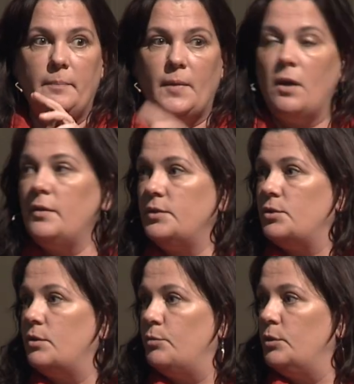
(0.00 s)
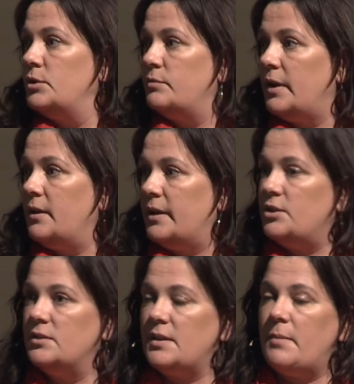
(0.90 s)
all the sort of rules and
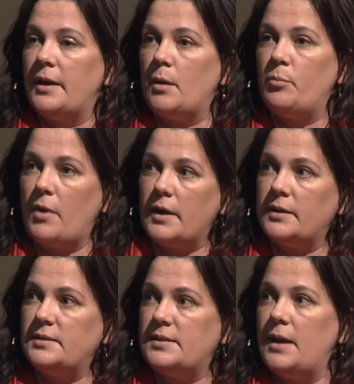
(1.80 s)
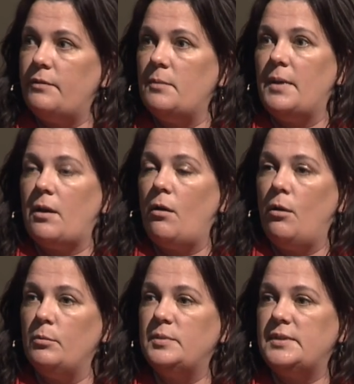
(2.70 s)
regulations that make our products safe, that make our
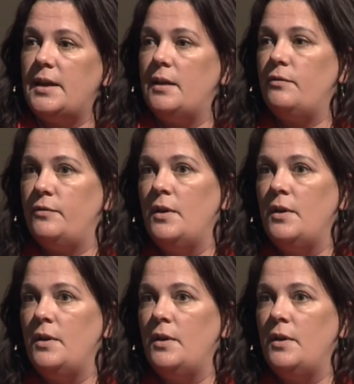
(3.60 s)
homes safe,